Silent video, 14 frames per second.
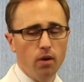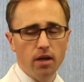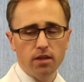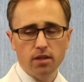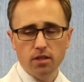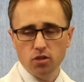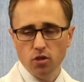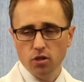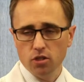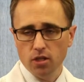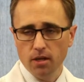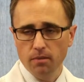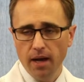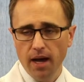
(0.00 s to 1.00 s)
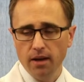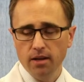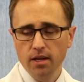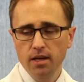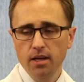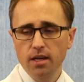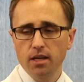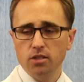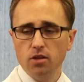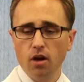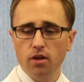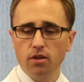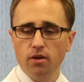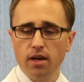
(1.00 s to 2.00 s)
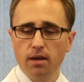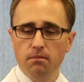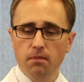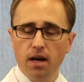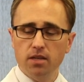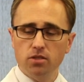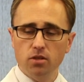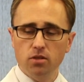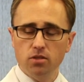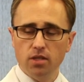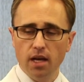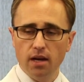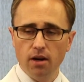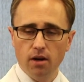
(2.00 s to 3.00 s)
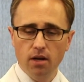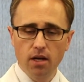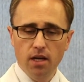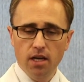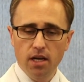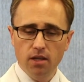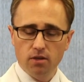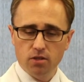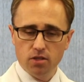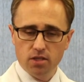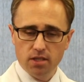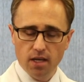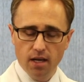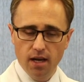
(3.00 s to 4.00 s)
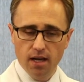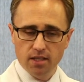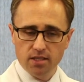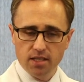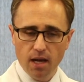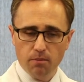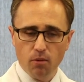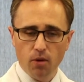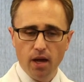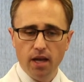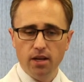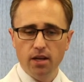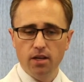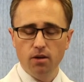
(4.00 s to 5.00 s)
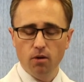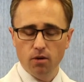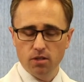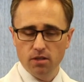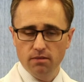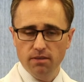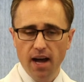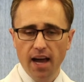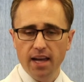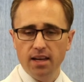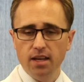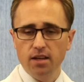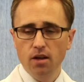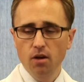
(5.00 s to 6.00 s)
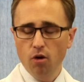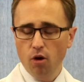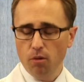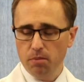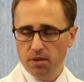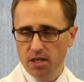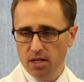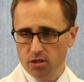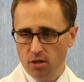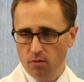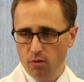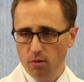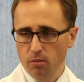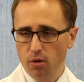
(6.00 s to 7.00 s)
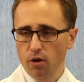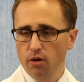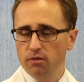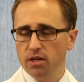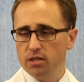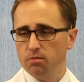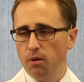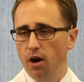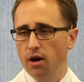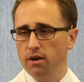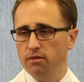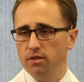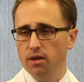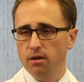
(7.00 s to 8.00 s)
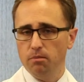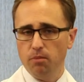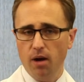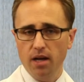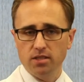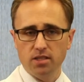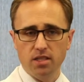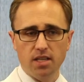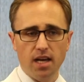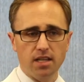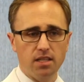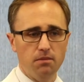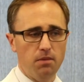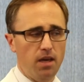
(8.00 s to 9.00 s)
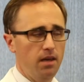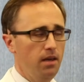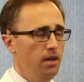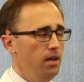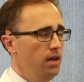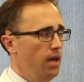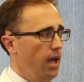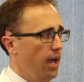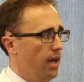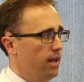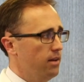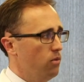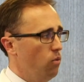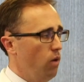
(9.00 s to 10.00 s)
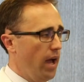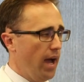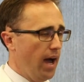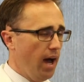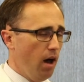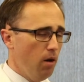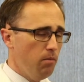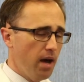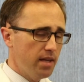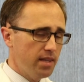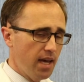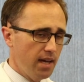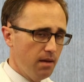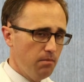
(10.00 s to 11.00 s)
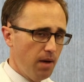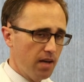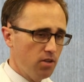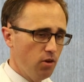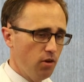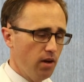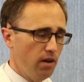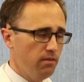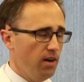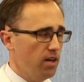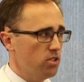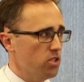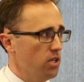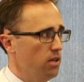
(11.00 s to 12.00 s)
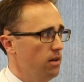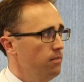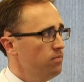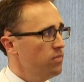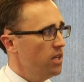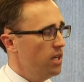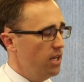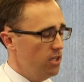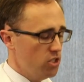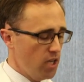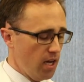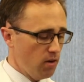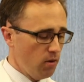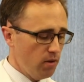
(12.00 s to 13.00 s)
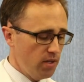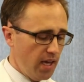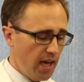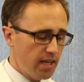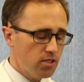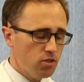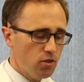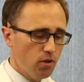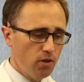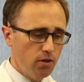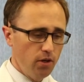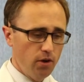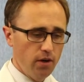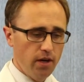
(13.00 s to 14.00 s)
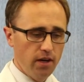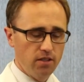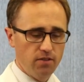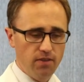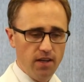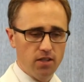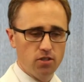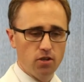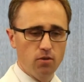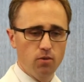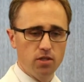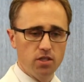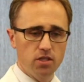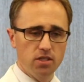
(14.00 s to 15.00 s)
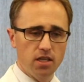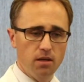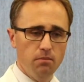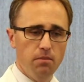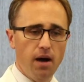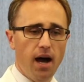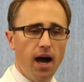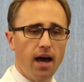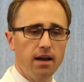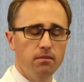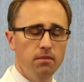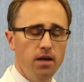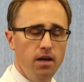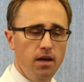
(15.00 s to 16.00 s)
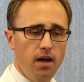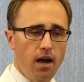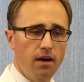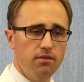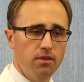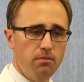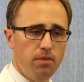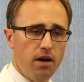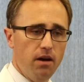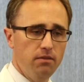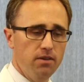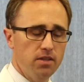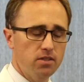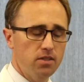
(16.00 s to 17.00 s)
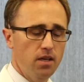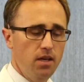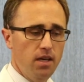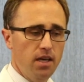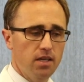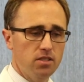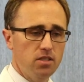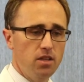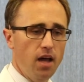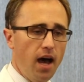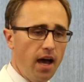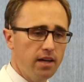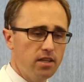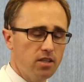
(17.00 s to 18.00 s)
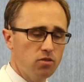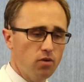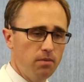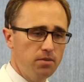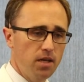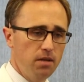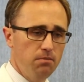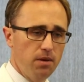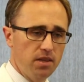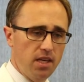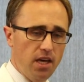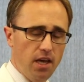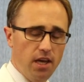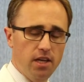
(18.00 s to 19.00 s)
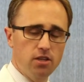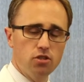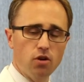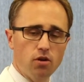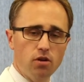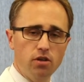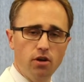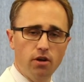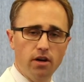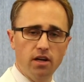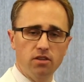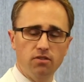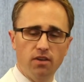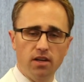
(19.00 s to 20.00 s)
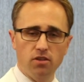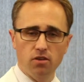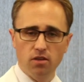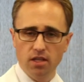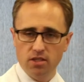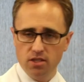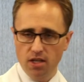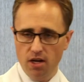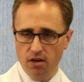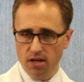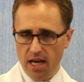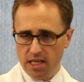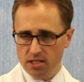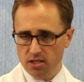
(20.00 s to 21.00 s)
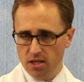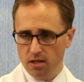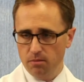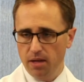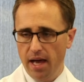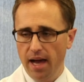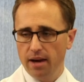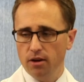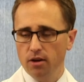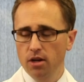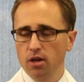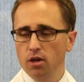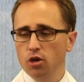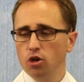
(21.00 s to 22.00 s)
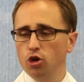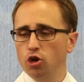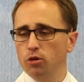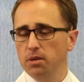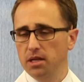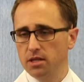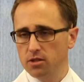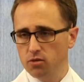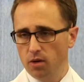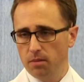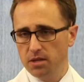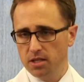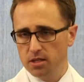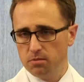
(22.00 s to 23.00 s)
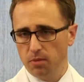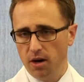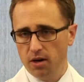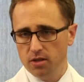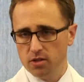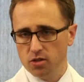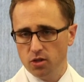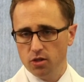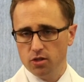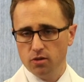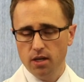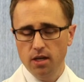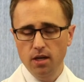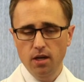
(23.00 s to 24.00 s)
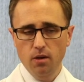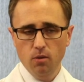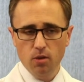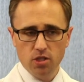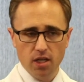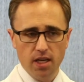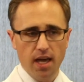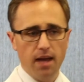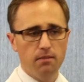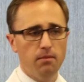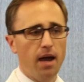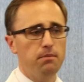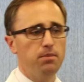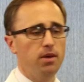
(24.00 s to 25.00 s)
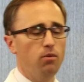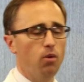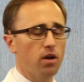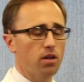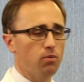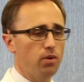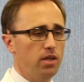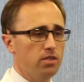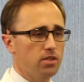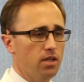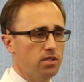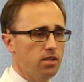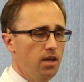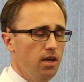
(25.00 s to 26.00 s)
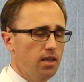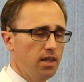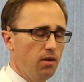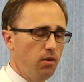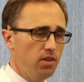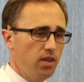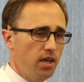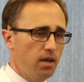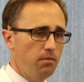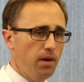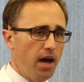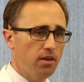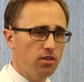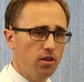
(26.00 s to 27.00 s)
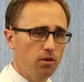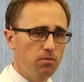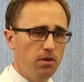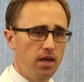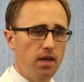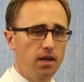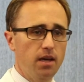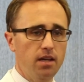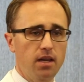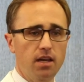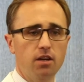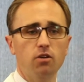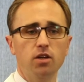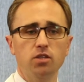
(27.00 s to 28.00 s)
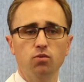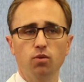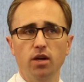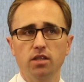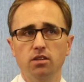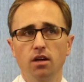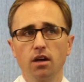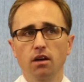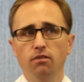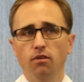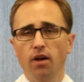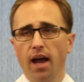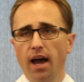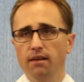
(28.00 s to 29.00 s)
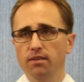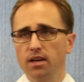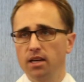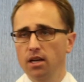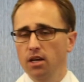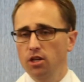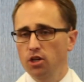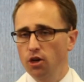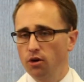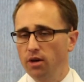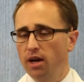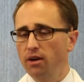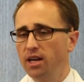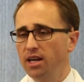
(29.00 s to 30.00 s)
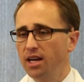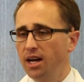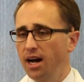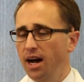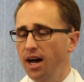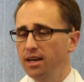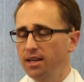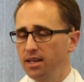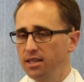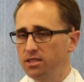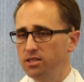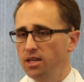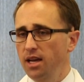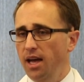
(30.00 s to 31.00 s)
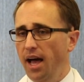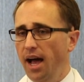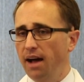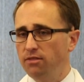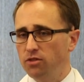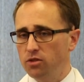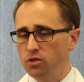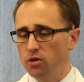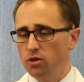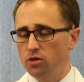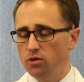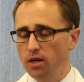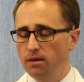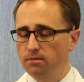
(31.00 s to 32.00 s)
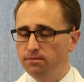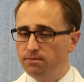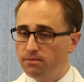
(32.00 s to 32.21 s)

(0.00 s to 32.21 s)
with a surgeon about, is are there any muscles that are either uh, separated or divided or potentially removed as part of the prostatectomy, and how might that impact urinary function? In general, the external urinary sphincter, which is at the bottom of the pelvis, is not disrupted, but the internal urinary sphincter that's there next to the bladder could be disrupted as part of the surgery, which again might be one of the reasons that we think about there being an increased risk for having urinary incontinence after surgery.